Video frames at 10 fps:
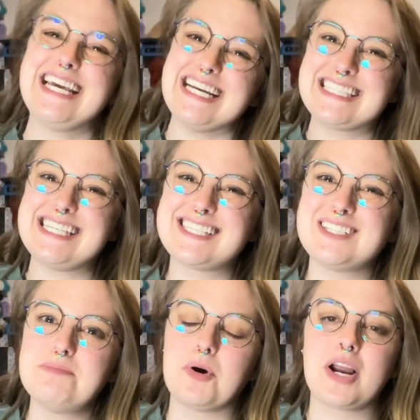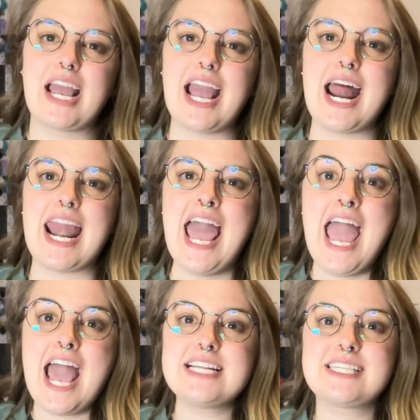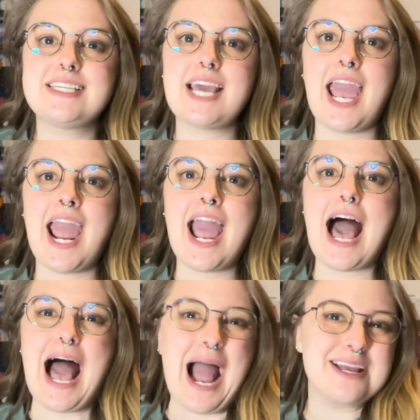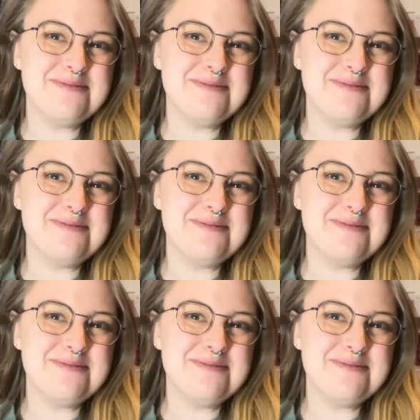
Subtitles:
it's Issa Morgan, and today I